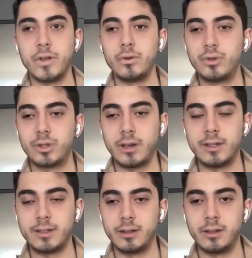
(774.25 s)
use
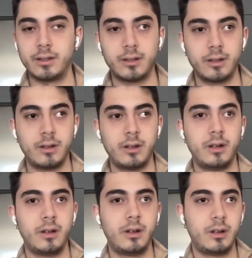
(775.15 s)
cases,
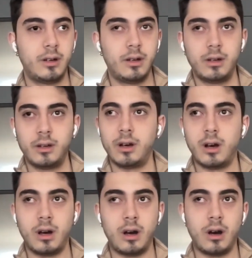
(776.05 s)

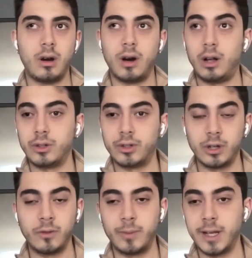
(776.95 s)

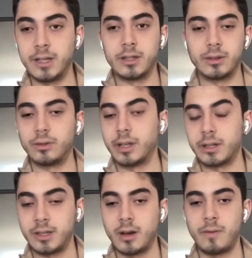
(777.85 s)
alternative pages, all that
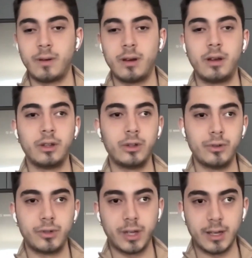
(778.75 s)
stuff.
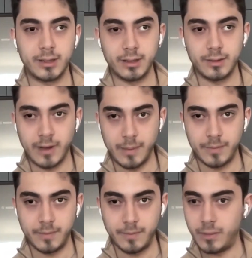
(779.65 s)
Use cases
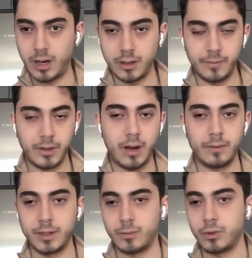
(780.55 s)
we
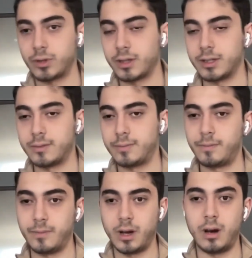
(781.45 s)
have some use cases,
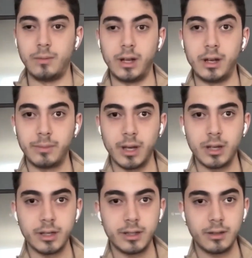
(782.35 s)
landing
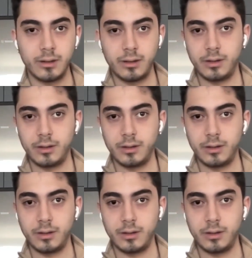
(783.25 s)
pages,